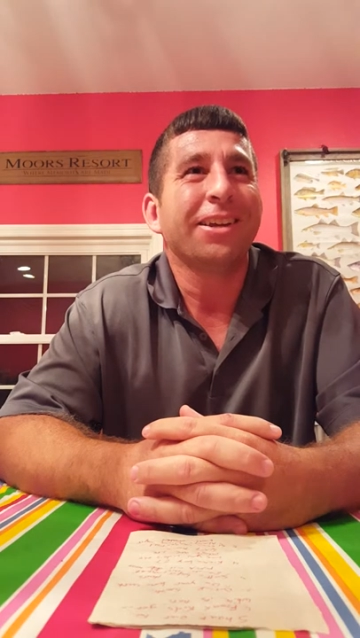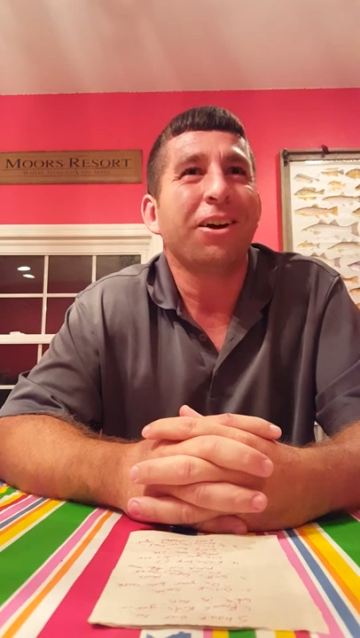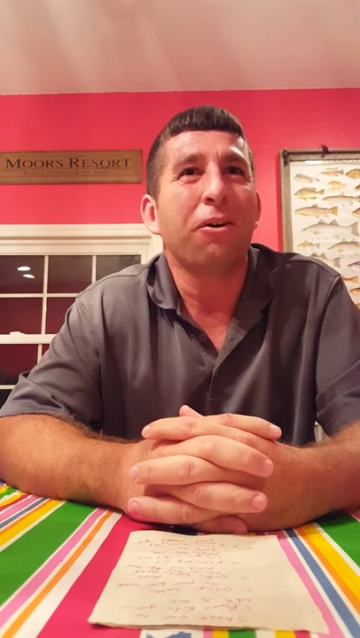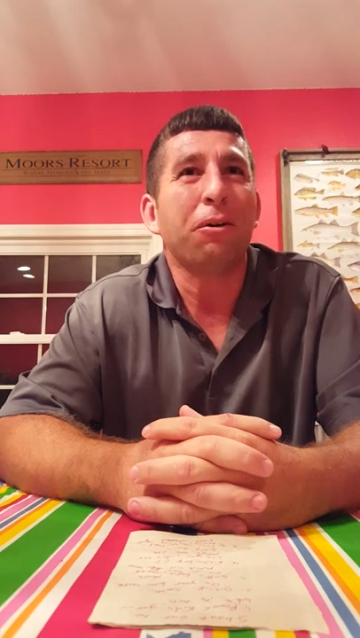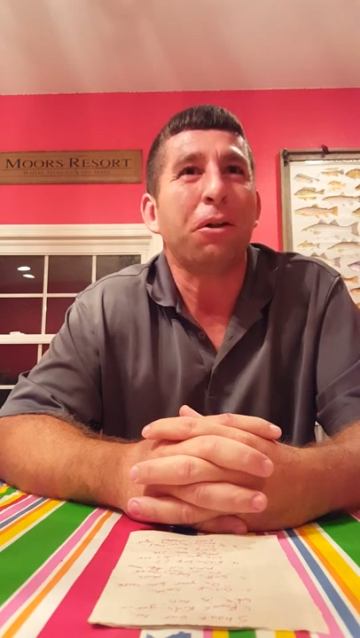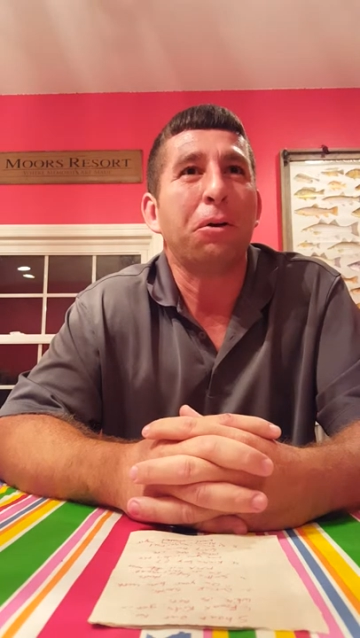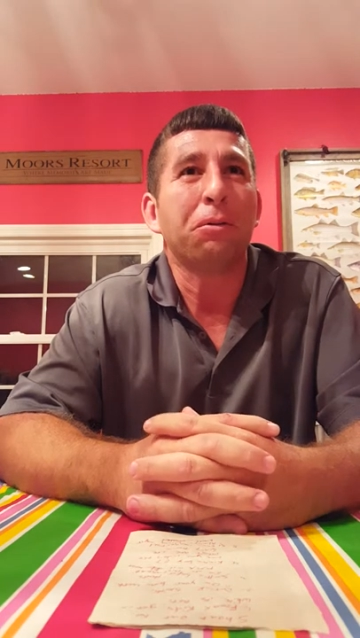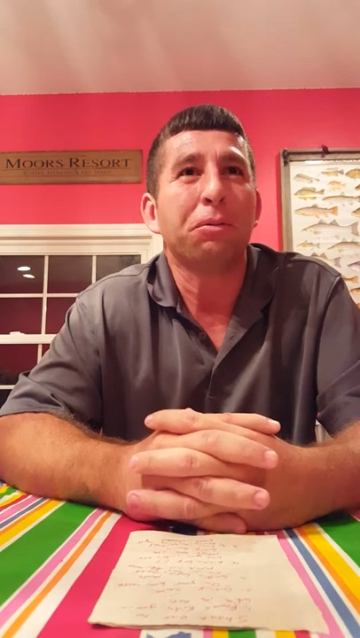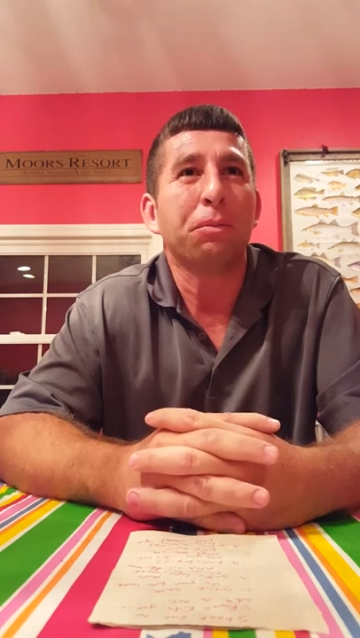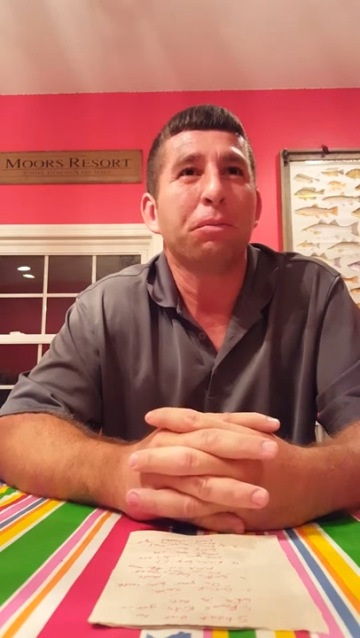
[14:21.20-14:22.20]
all
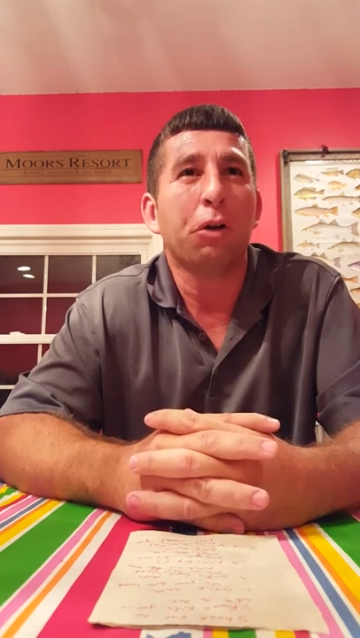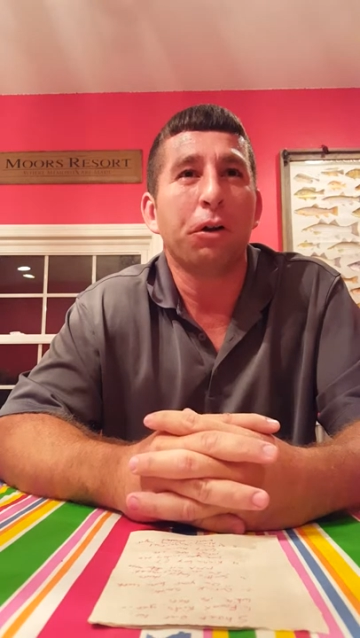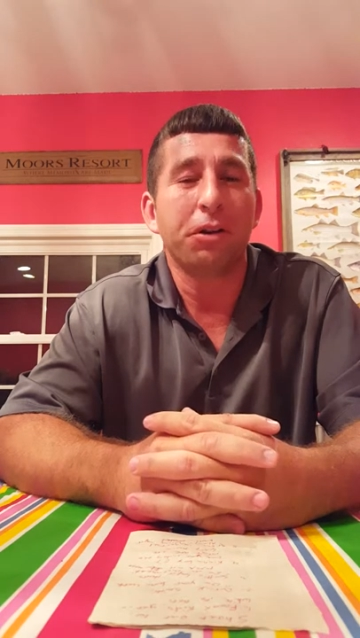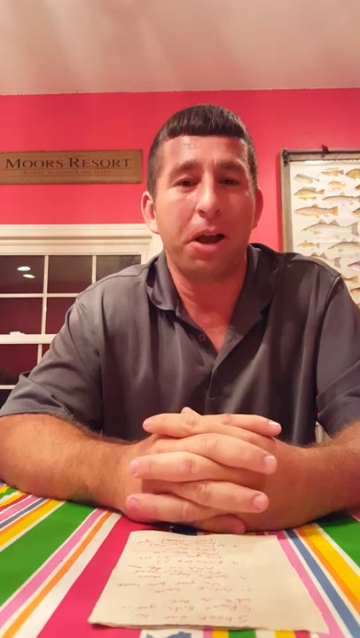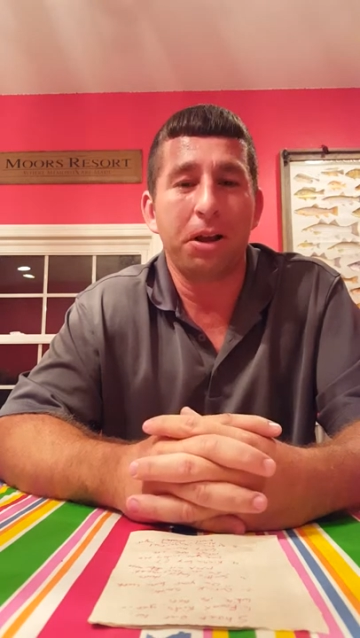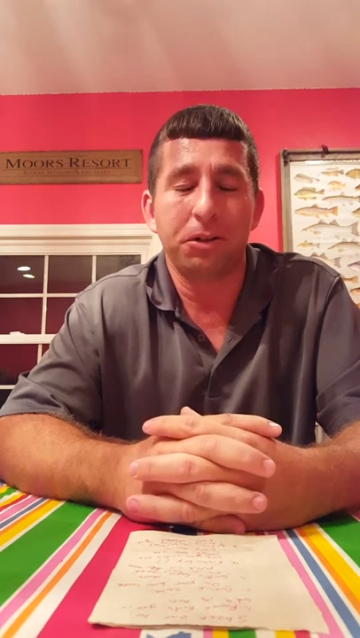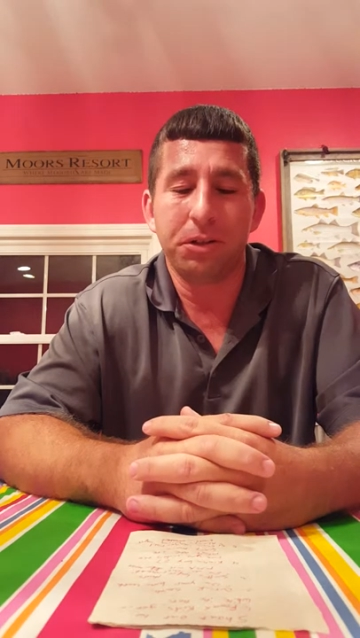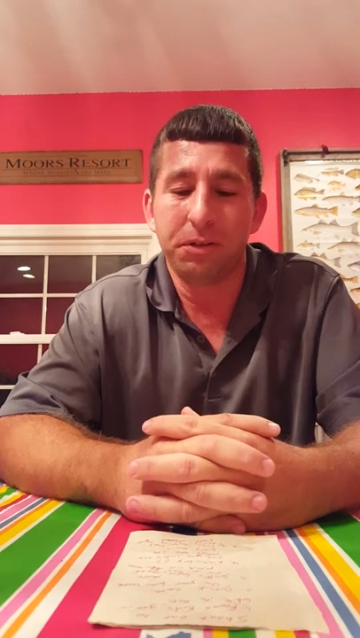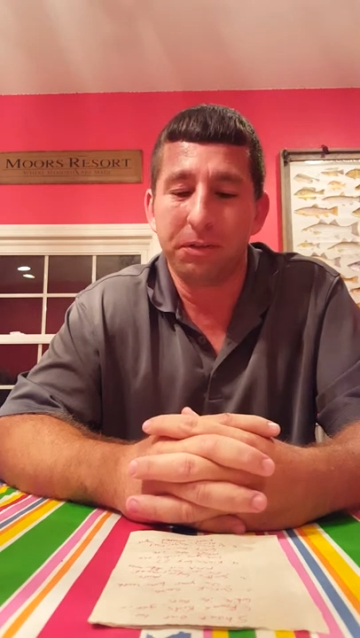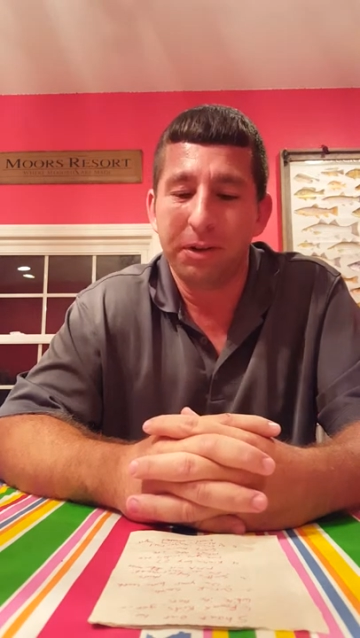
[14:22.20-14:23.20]
alone on a night
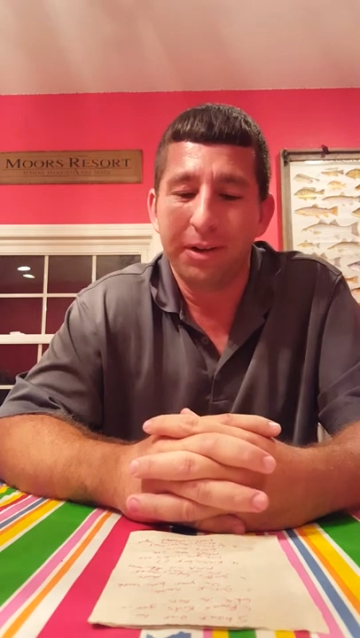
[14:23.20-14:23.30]
shift.